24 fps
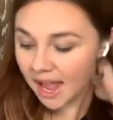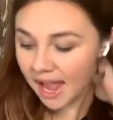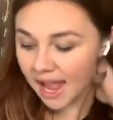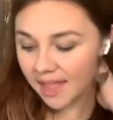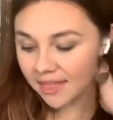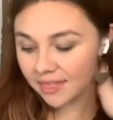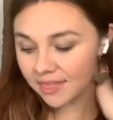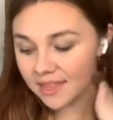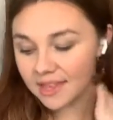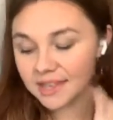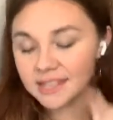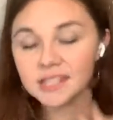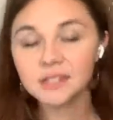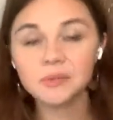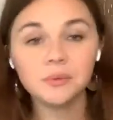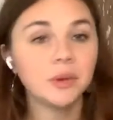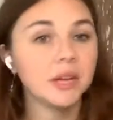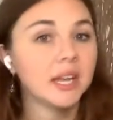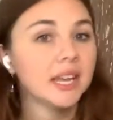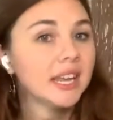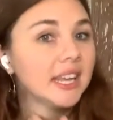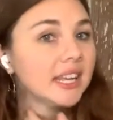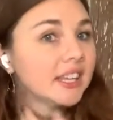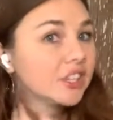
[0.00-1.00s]
And this
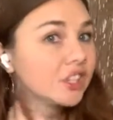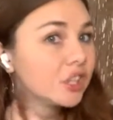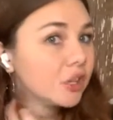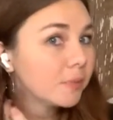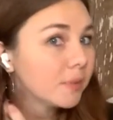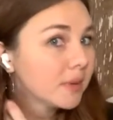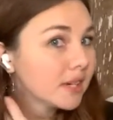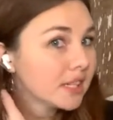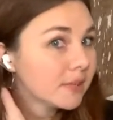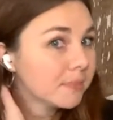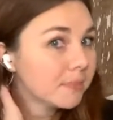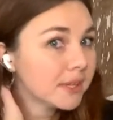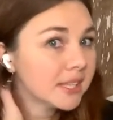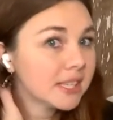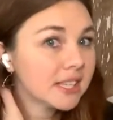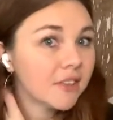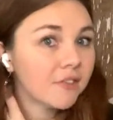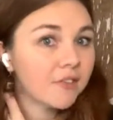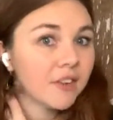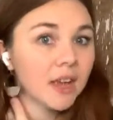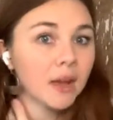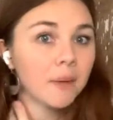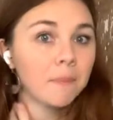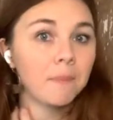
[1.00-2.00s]
one is super
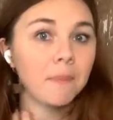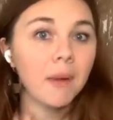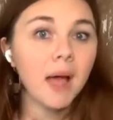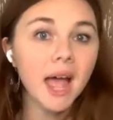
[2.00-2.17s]
specific,